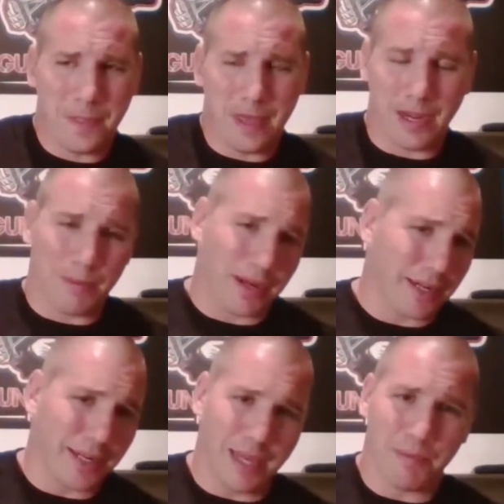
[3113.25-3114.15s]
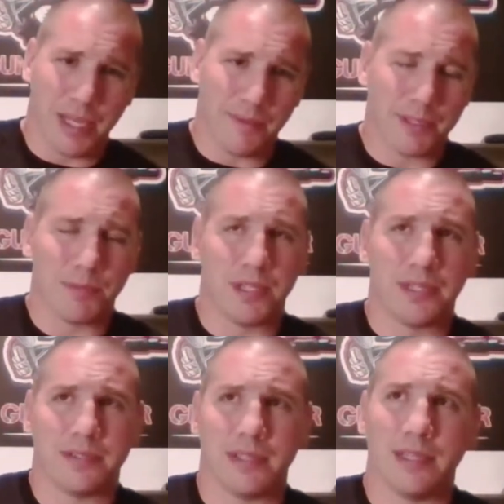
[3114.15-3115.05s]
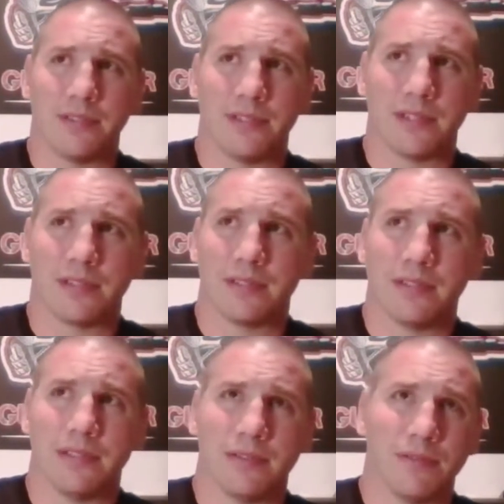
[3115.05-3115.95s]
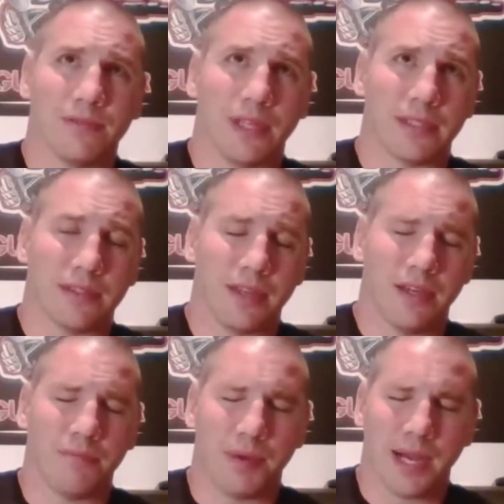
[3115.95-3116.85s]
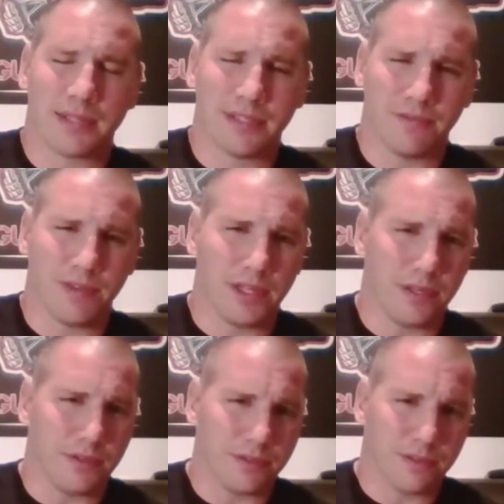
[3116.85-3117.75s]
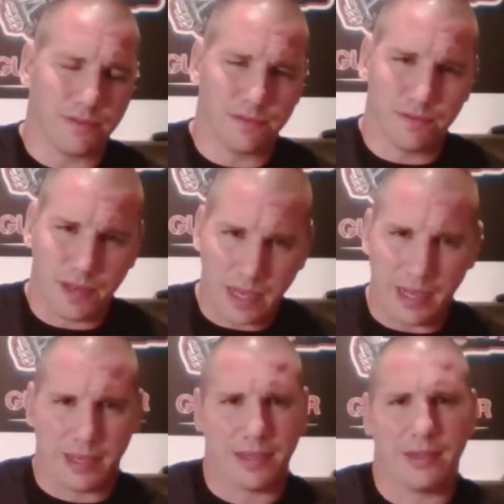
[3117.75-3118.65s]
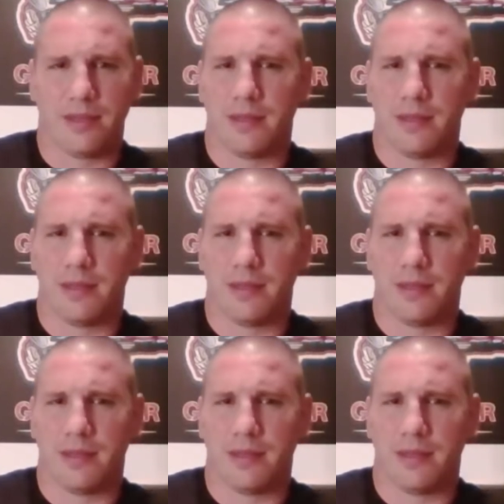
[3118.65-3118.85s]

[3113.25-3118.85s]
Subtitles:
and I'm not going to name names, but it's just, you know, like unboxing videos. Fuck,